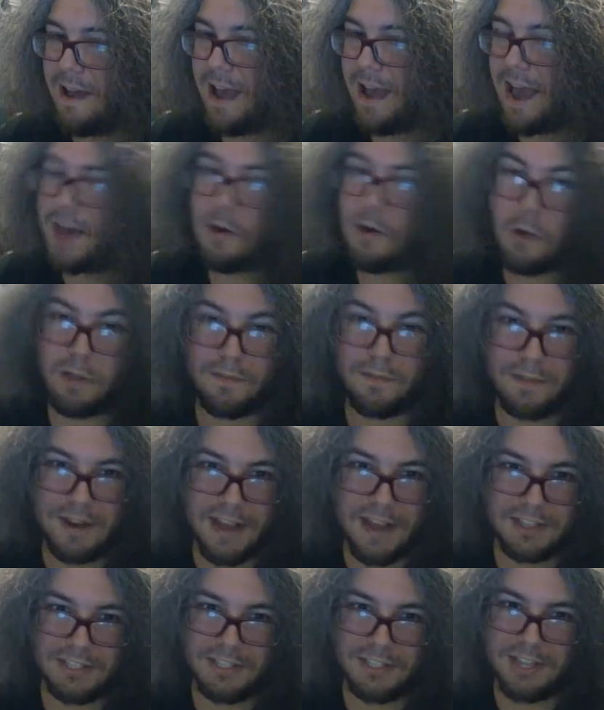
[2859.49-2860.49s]
and all of the
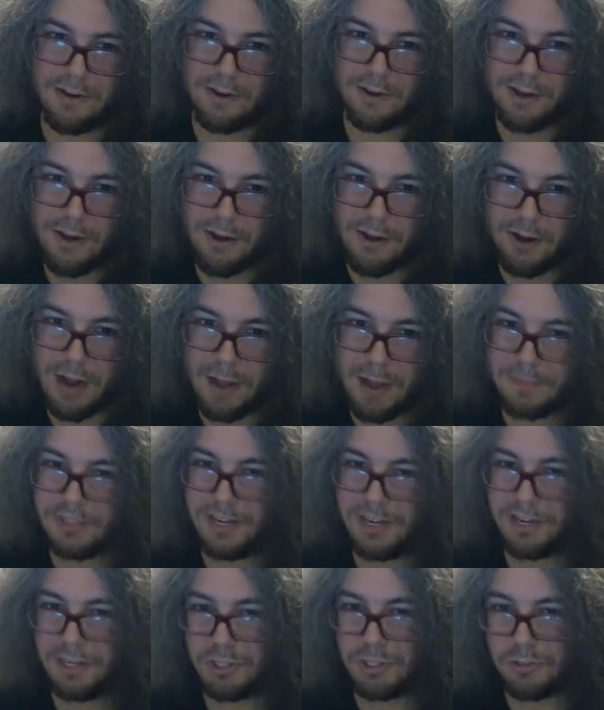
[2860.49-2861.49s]
necessary hookups
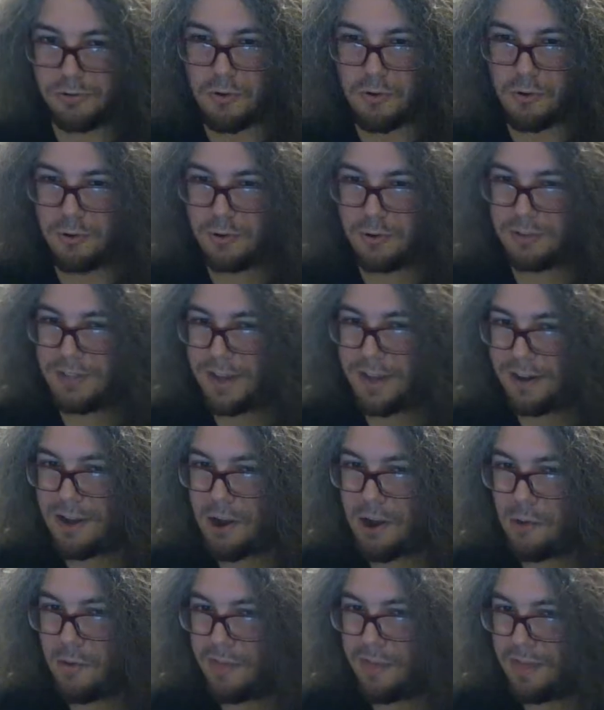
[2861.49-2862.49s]
and controllers that
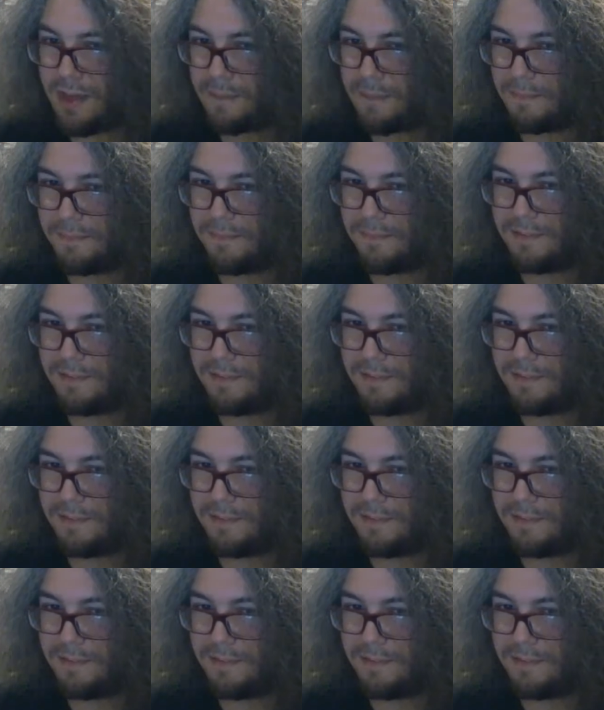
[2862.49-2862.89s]
go with them.